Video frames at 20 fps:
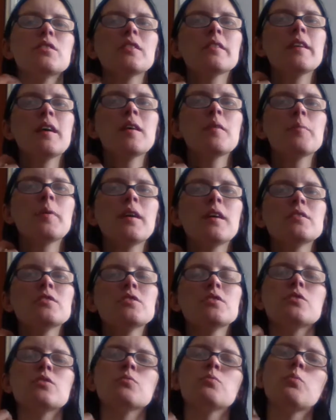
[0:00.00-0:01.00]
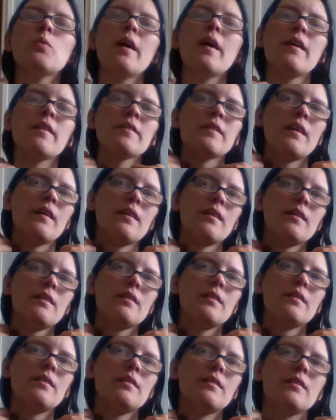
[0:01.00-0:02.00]
not that bad. You could wear that,
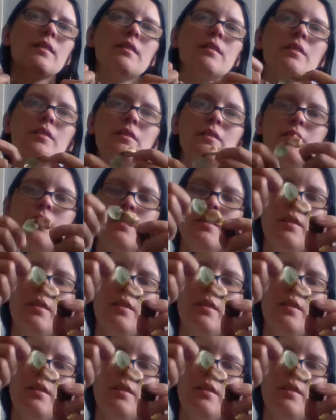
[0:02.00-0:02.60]
you know.